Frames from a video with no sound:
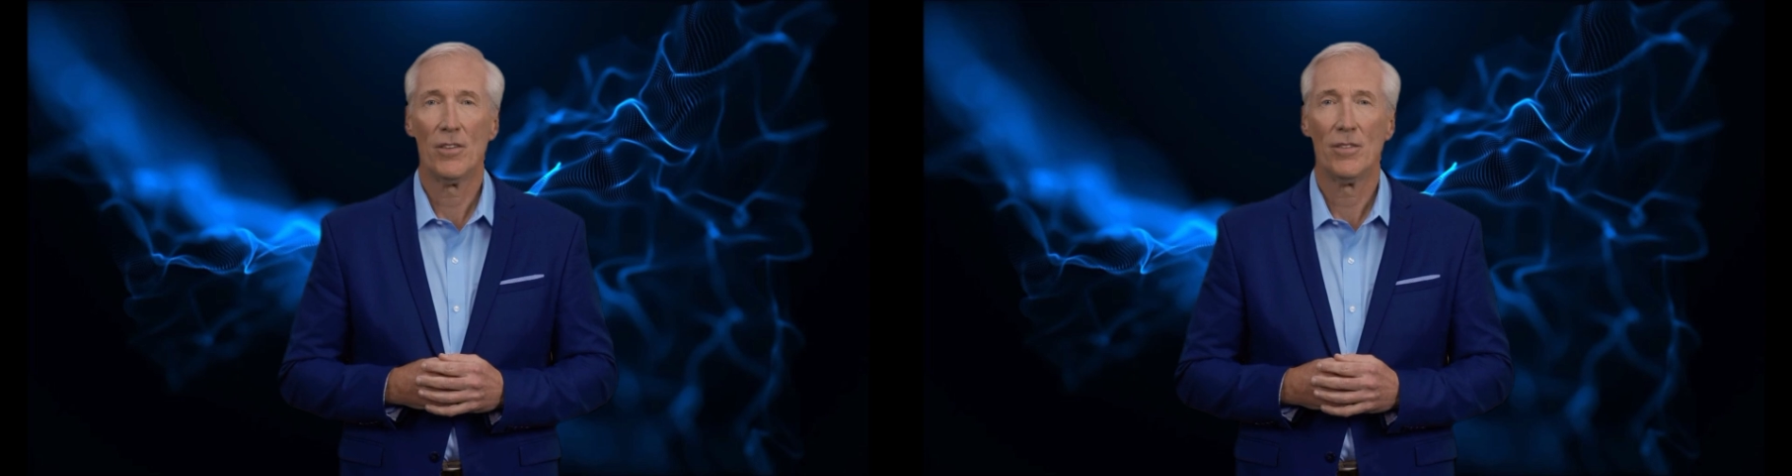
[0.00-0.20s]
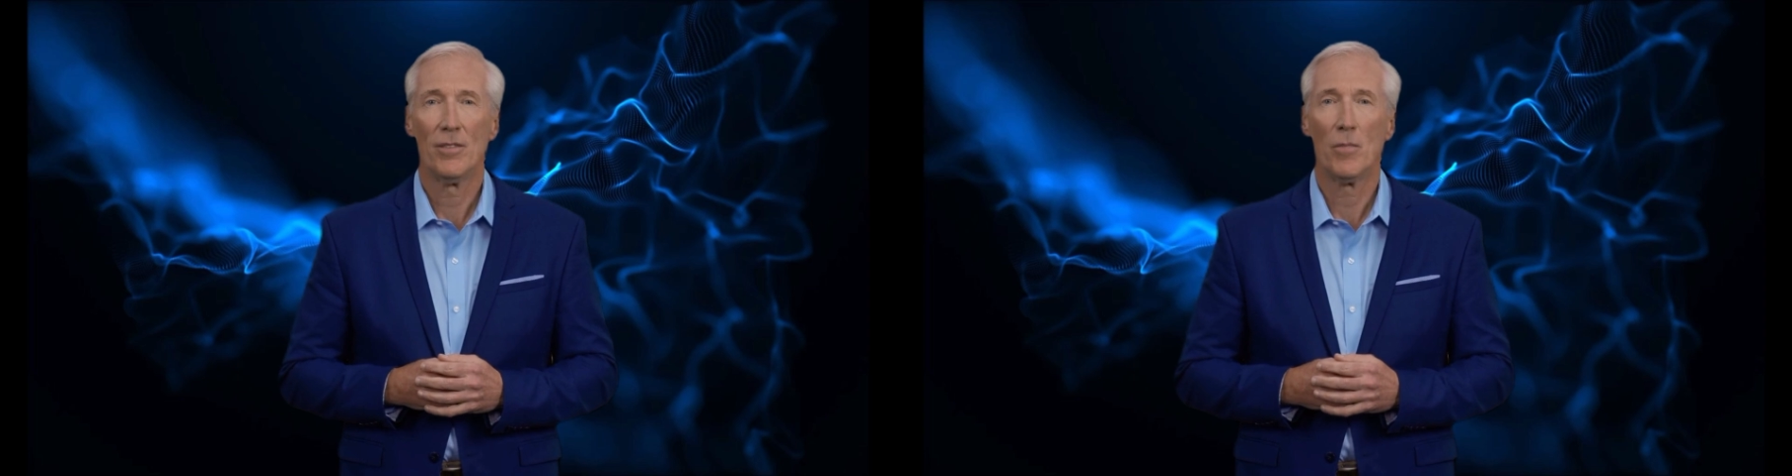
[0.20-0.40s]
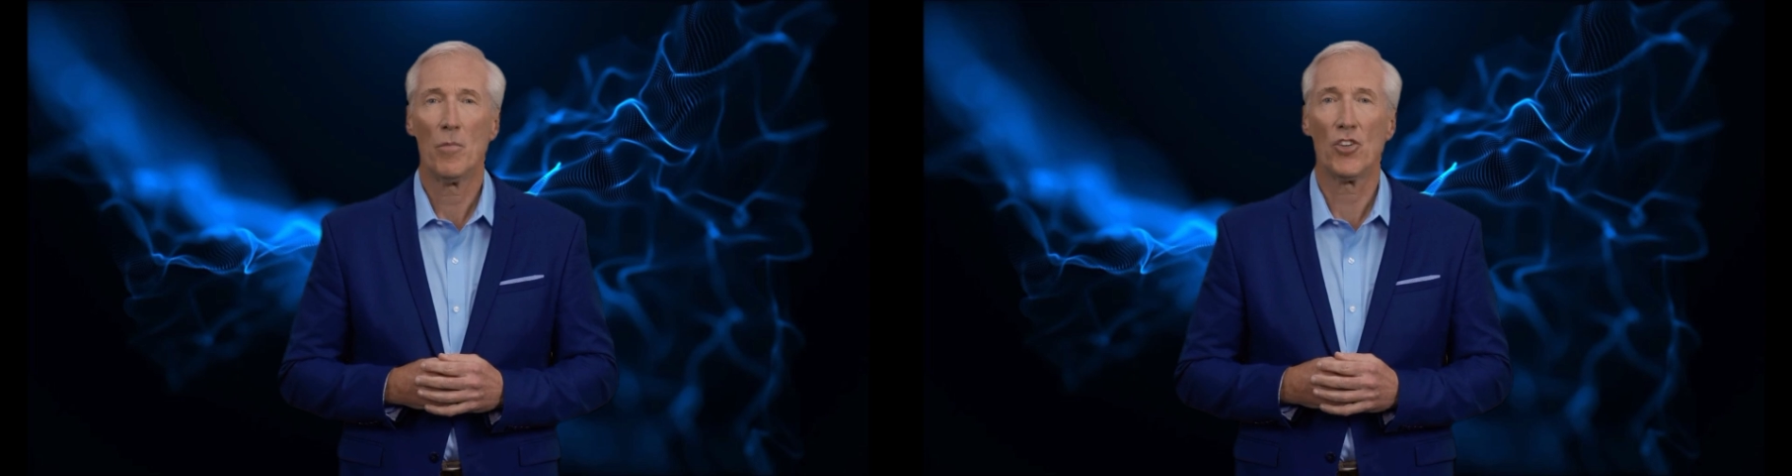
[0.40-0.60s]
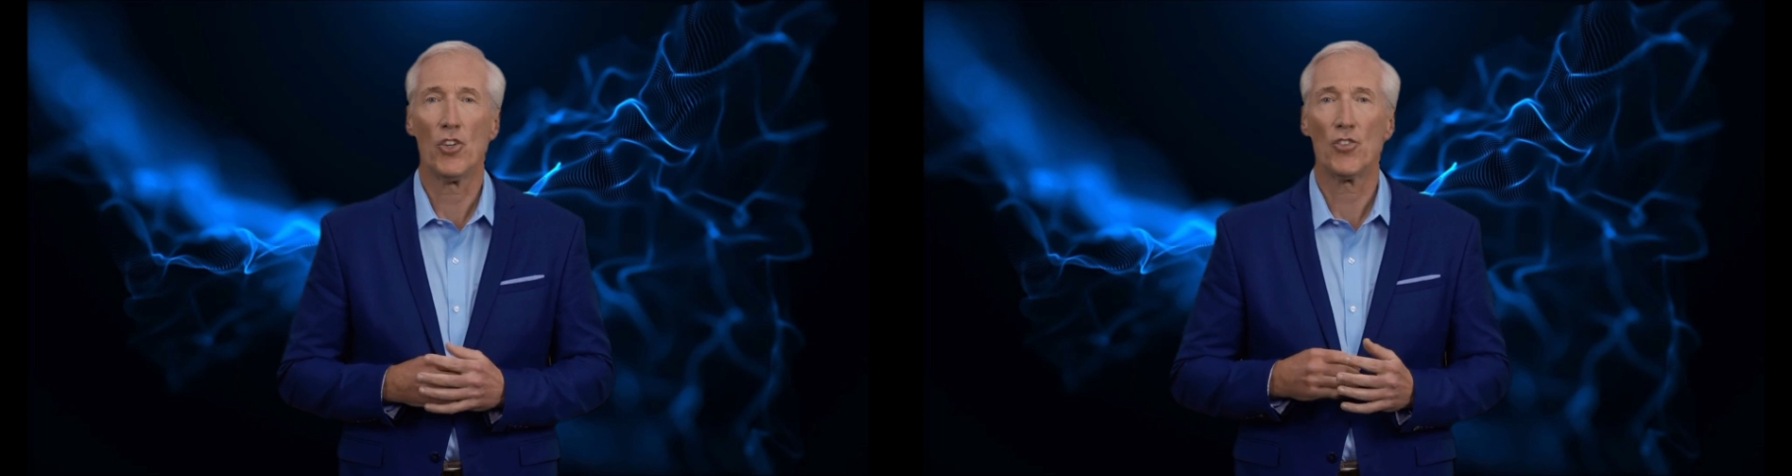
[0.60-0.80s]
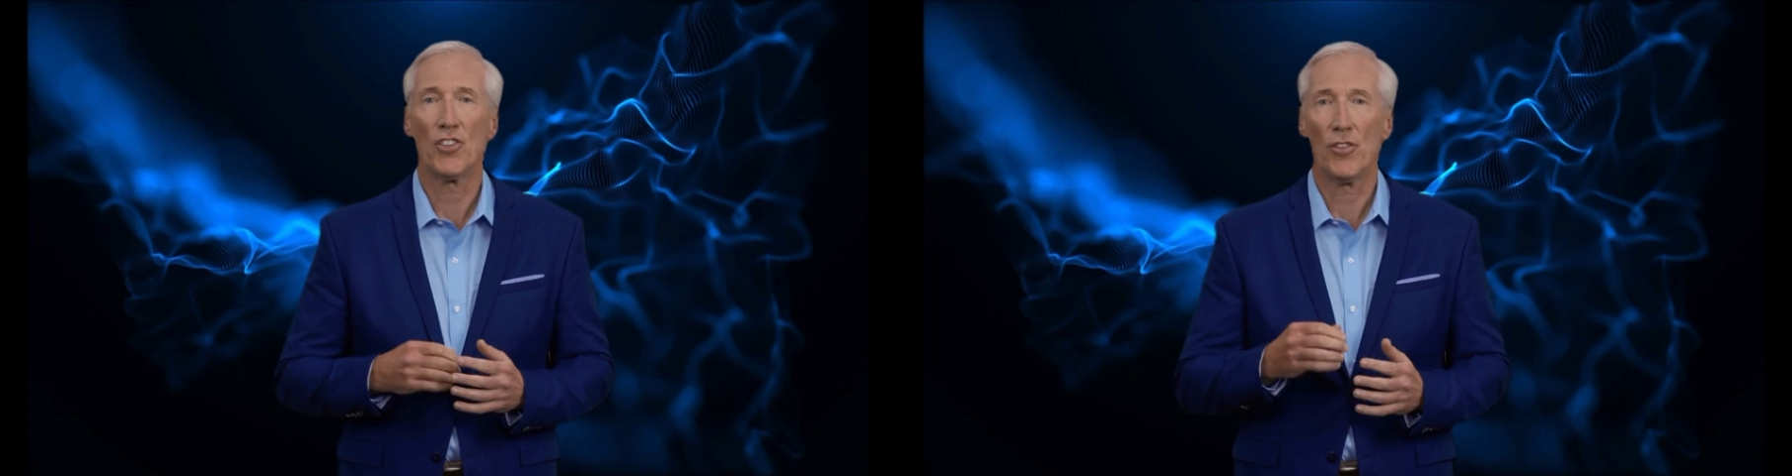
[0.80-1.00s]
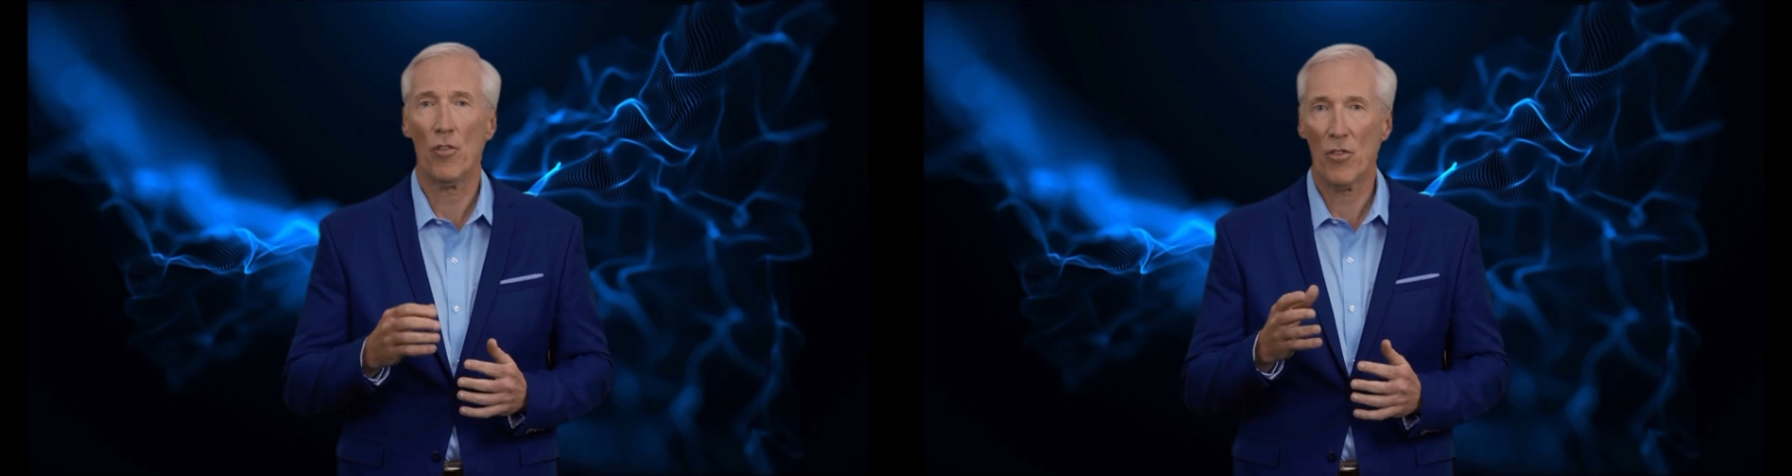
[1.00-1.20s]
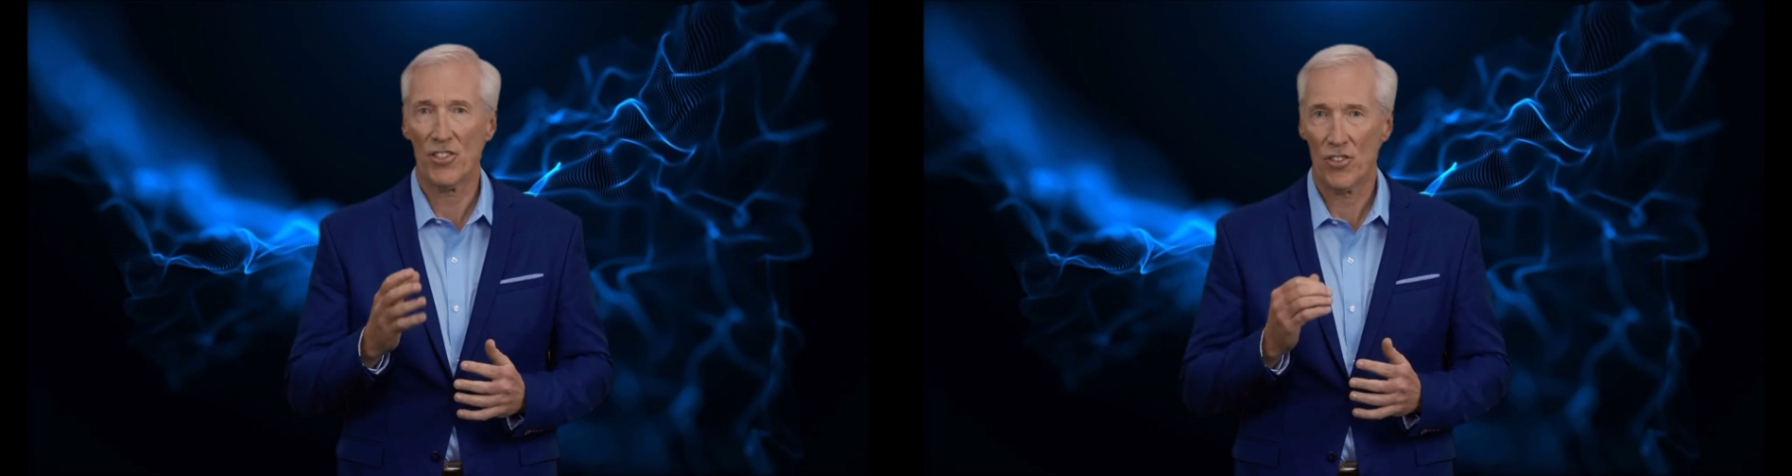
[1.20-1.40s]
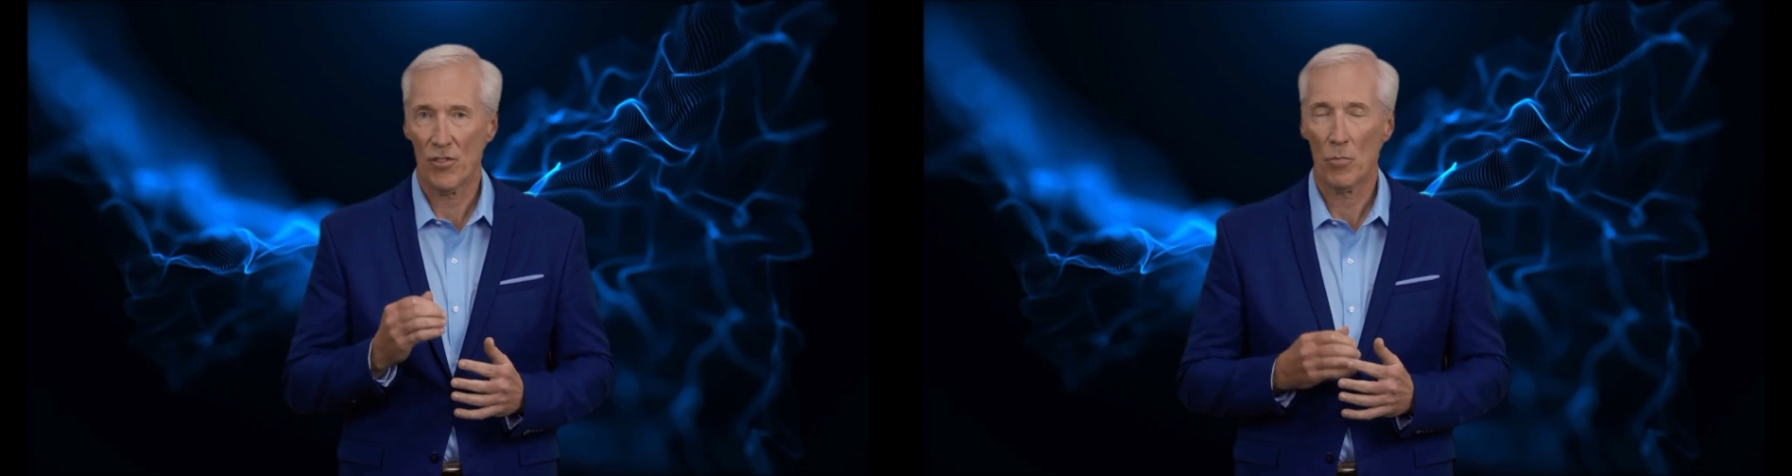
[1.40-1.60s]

reducing the risk of